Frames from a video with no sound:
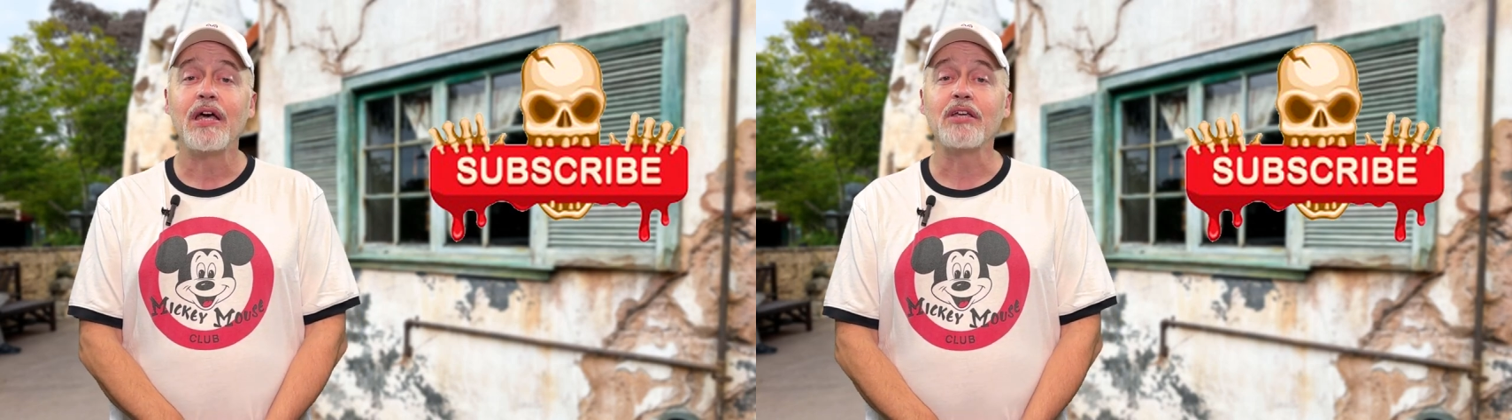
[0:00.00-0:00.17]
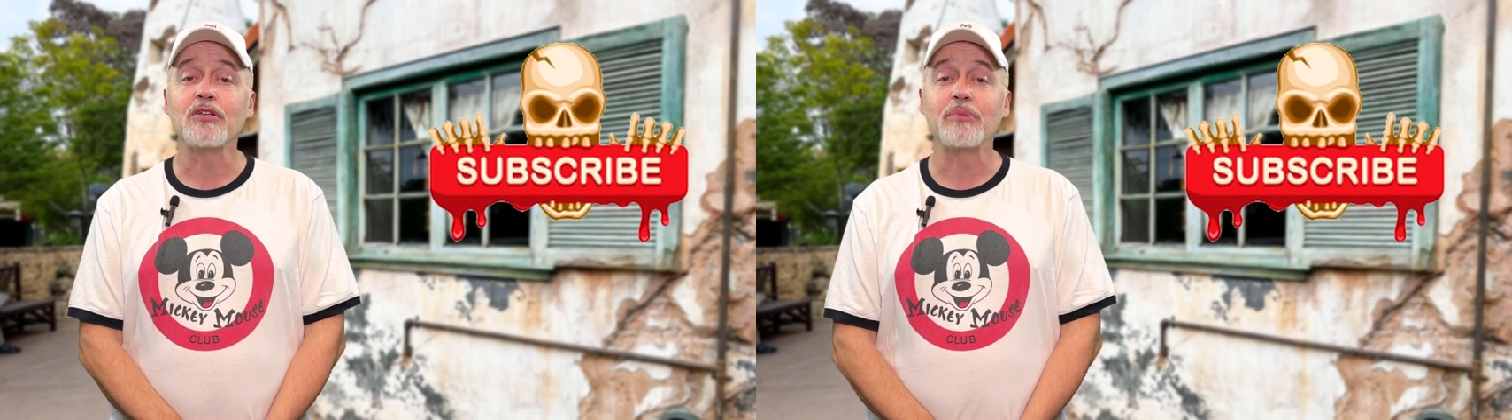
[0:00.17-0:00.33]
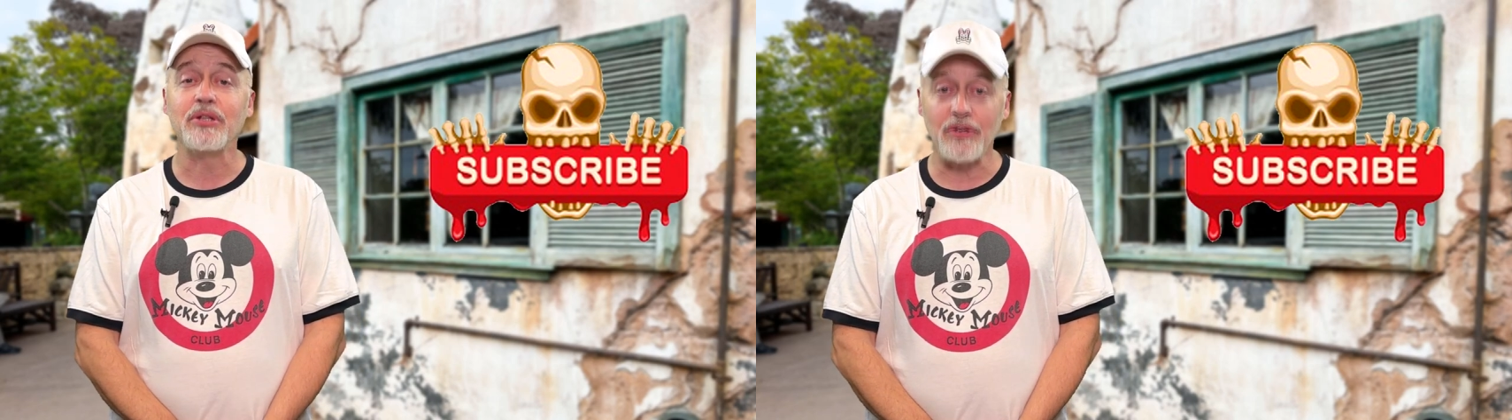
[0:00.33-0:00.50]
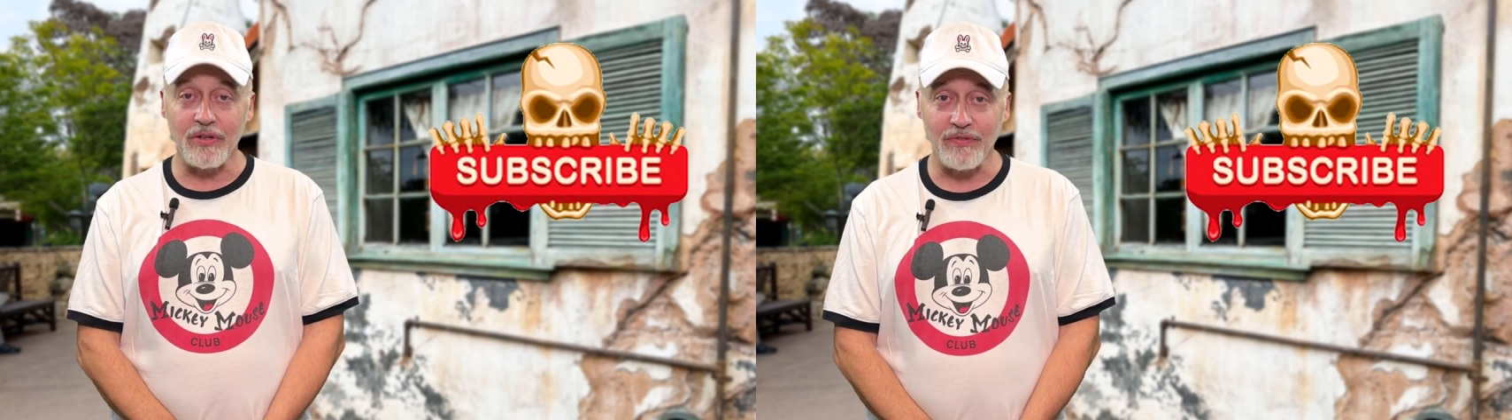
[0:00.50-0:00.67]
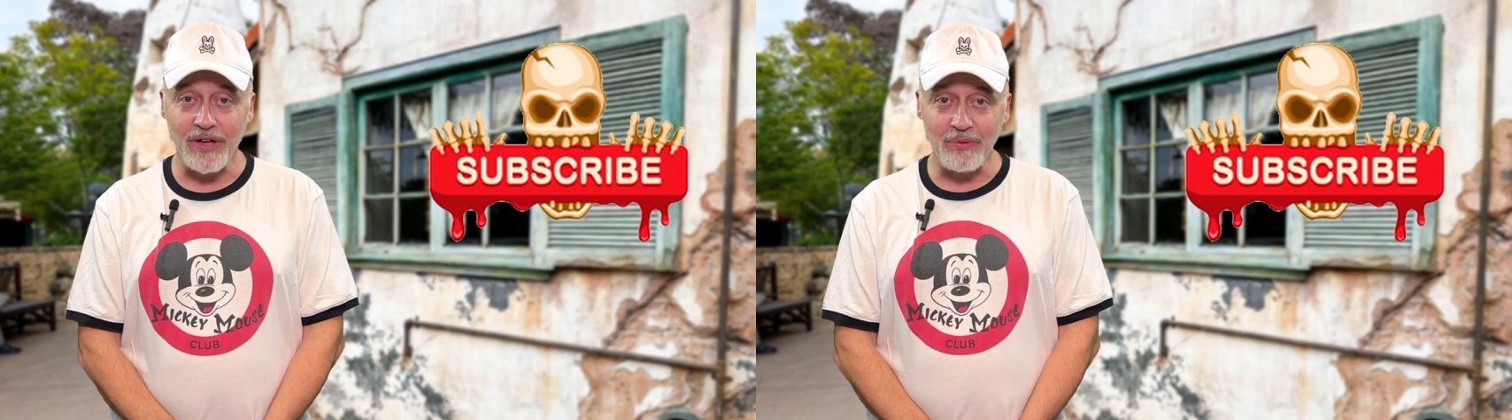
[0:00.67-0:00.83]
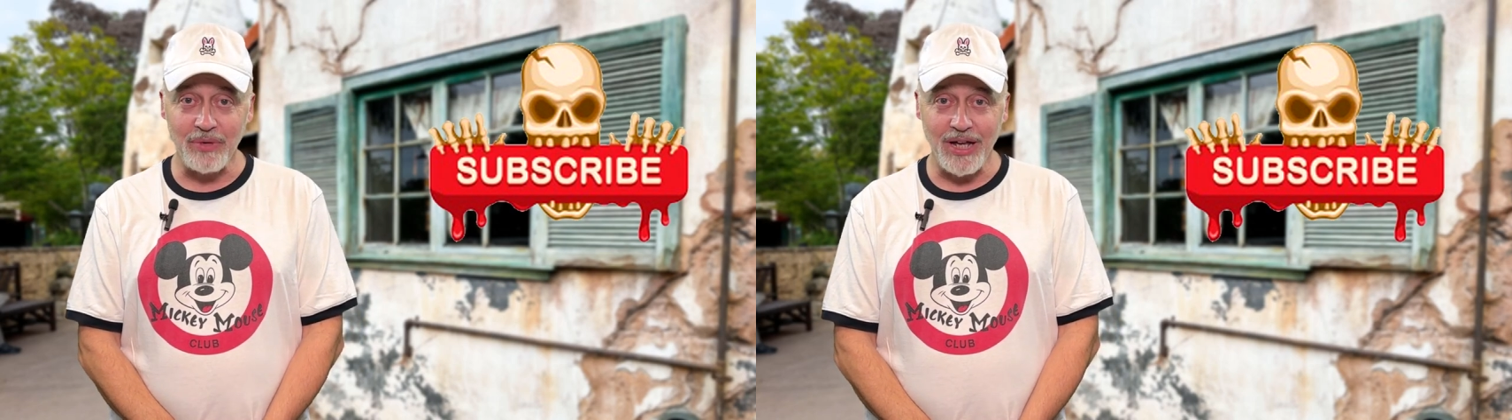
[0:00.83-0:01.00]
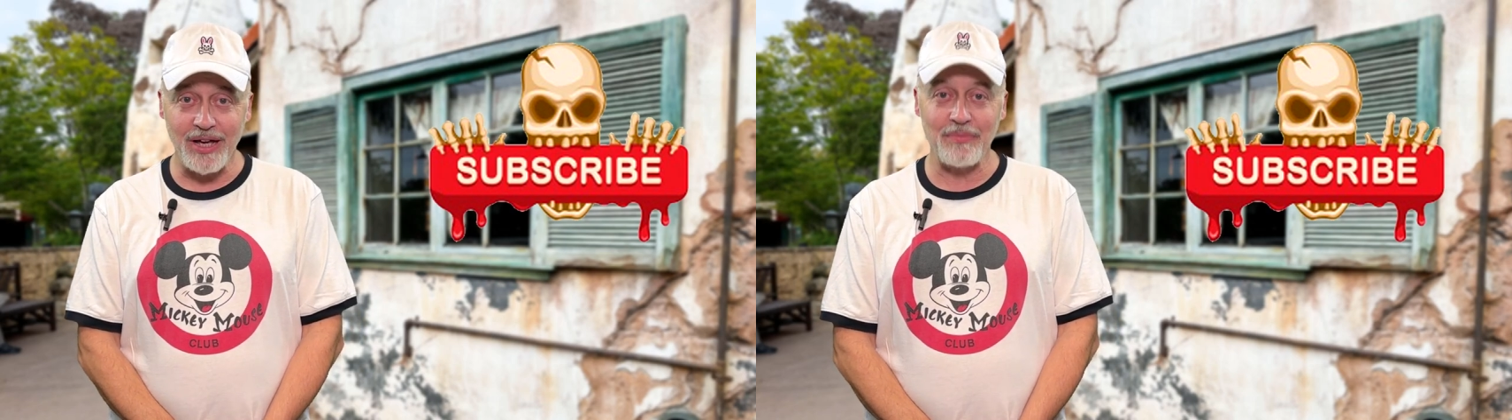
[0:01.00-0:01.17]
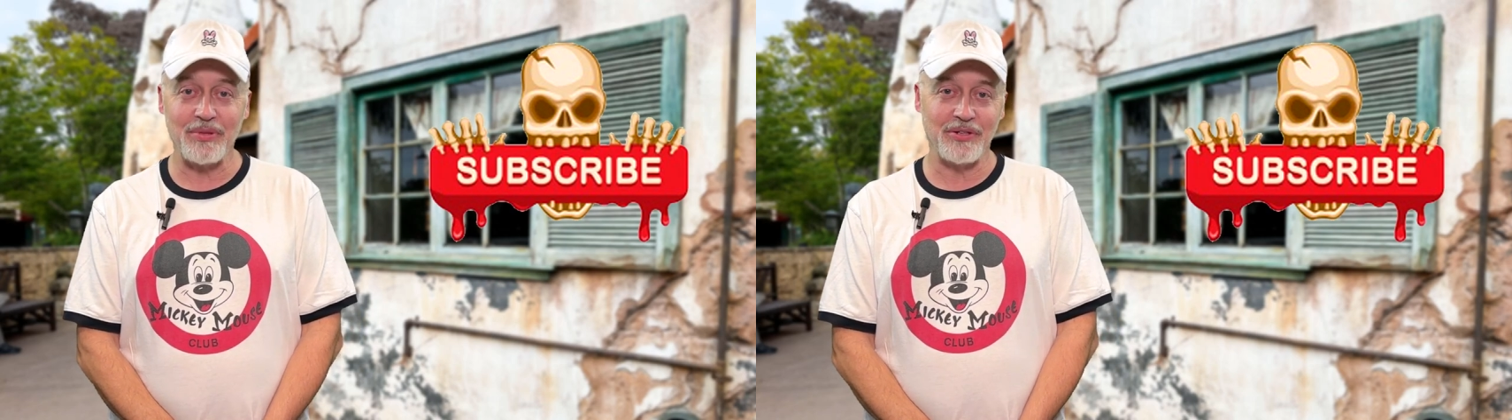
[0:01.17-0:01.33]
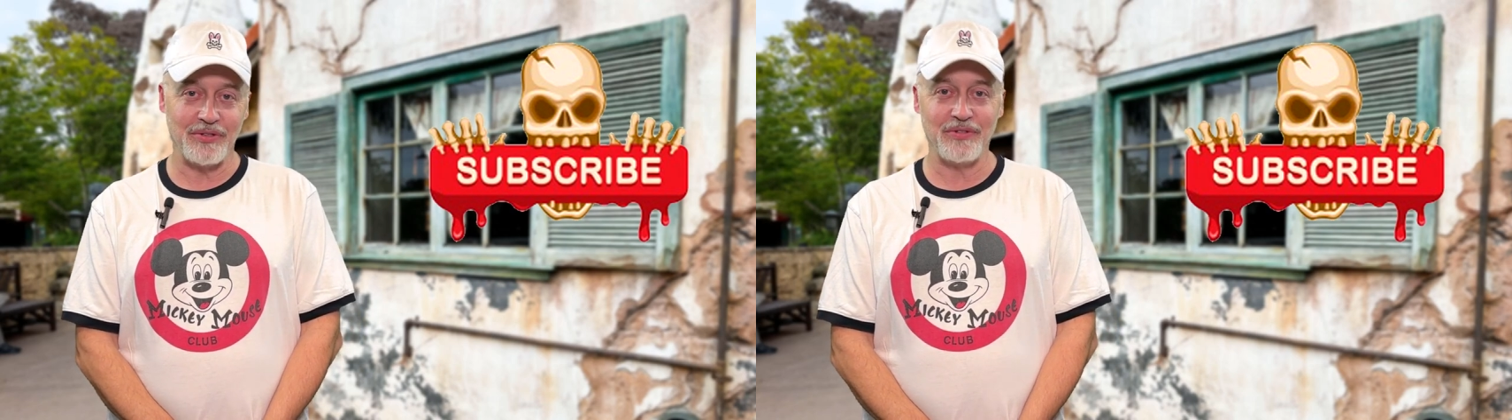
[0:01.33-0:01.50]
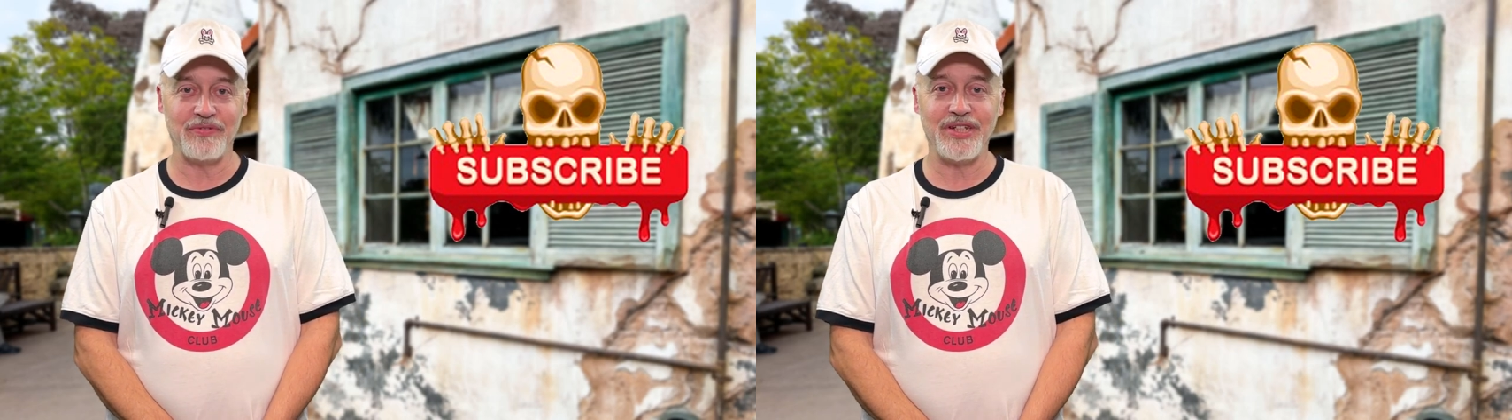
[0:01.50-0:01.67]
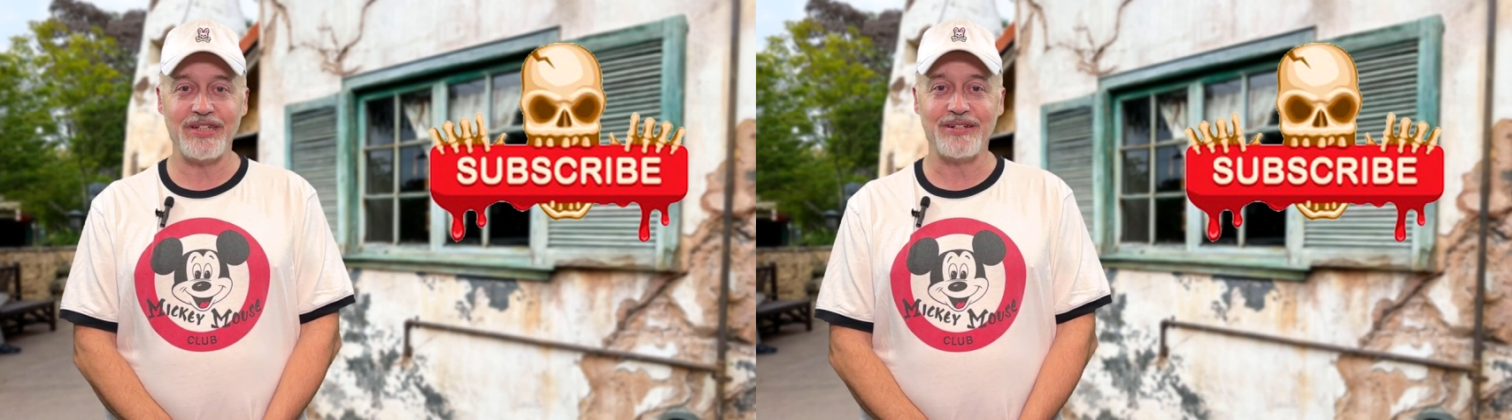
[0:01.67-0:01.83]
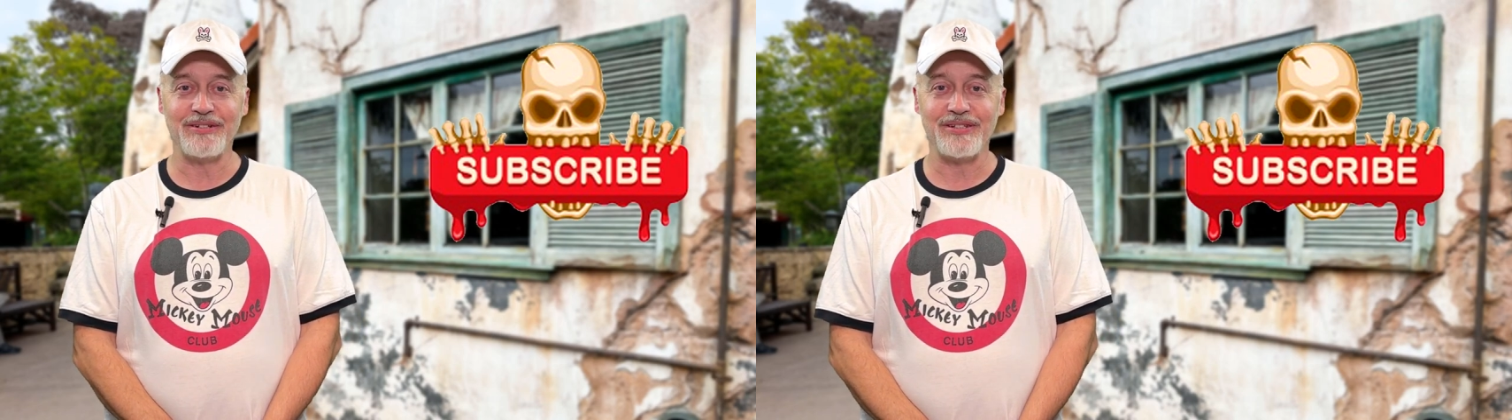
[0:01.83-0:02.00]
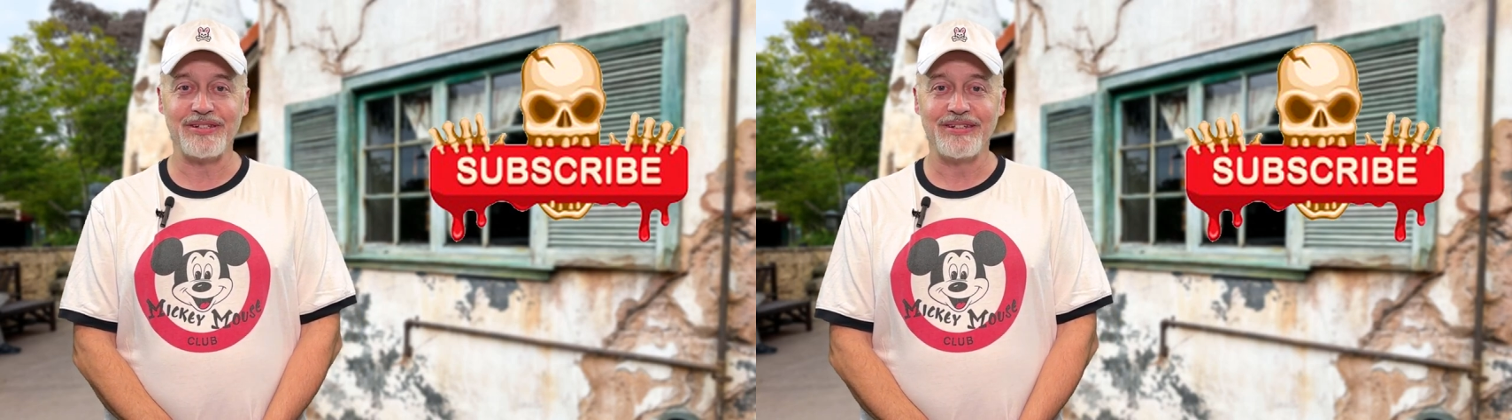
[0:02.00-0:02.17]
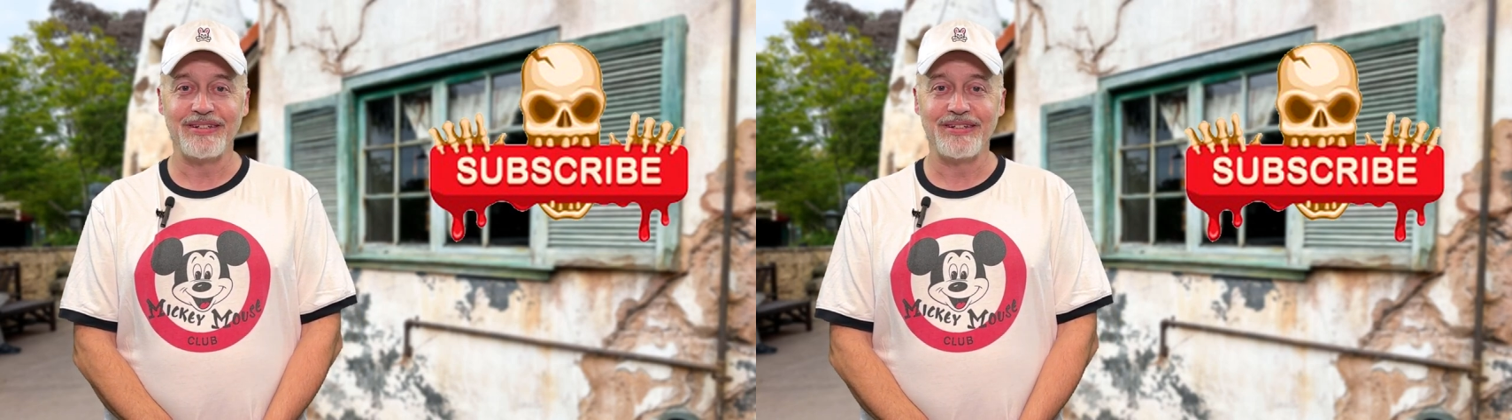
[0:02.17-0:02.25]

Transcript: and you'll be notified when I upload new videos.